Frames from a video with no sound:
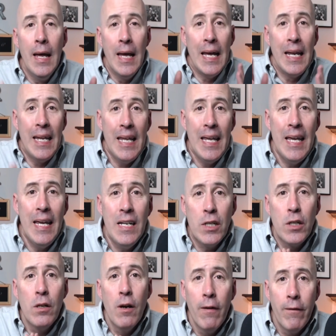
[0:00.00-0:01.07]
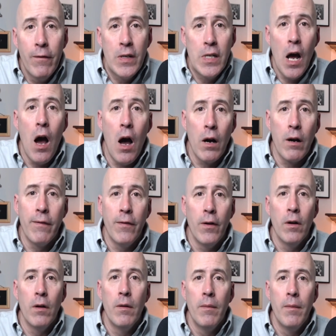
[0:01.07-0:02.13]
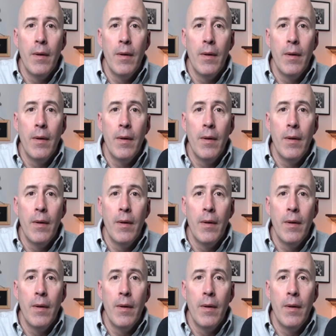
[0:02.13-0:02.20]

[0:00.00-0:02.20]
And each photographer